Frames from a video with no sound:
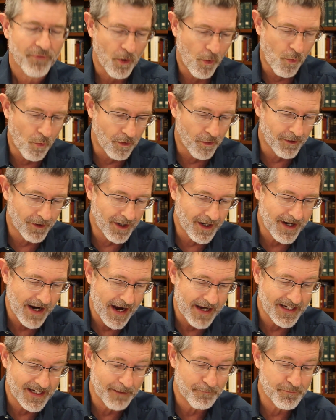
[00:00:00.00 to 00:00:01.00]
Or a
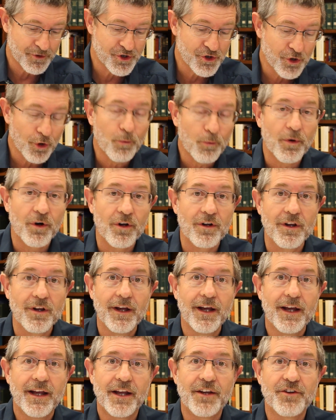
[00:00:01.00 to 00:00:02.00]
guy named Jubal
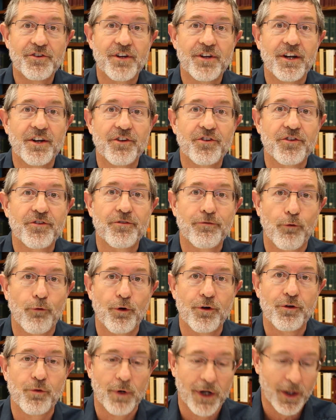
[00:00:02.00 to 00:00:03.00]
in Genesis
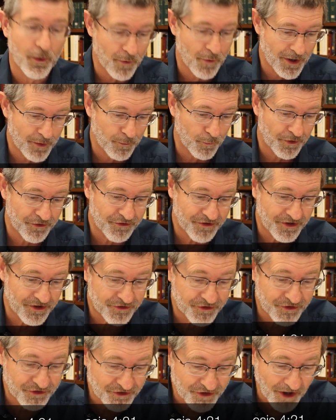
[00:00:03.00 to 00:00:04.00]
four twenty-one was the
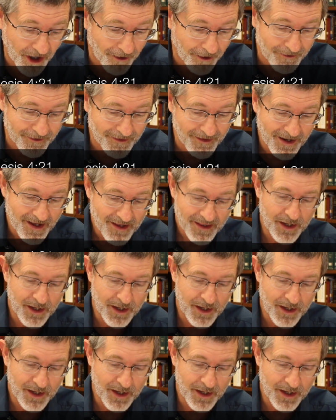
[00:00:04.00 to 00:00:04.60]
start.